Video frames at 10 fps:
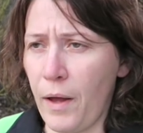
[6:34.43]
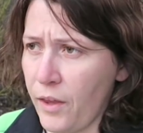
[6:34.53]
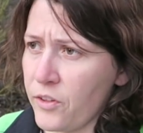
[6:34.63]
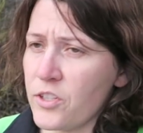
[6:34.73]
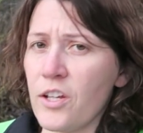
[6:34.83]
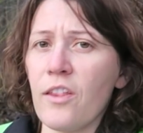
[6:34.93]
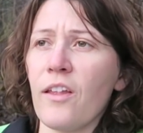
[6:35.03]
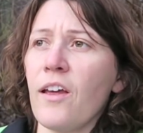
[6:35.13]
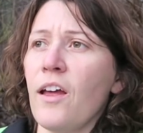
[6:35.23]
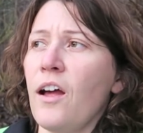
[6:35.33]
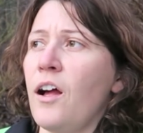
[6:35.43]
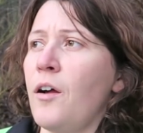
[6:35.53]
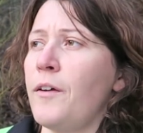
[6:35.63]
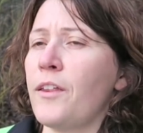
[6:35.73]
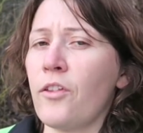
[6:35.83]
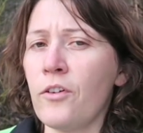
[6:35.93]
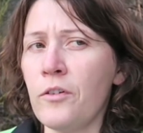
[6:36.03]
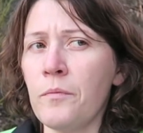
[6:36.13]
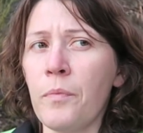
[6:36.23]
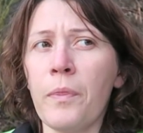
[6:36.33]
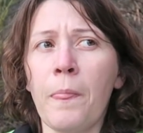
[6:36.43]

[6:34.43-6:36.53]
pathogens, and so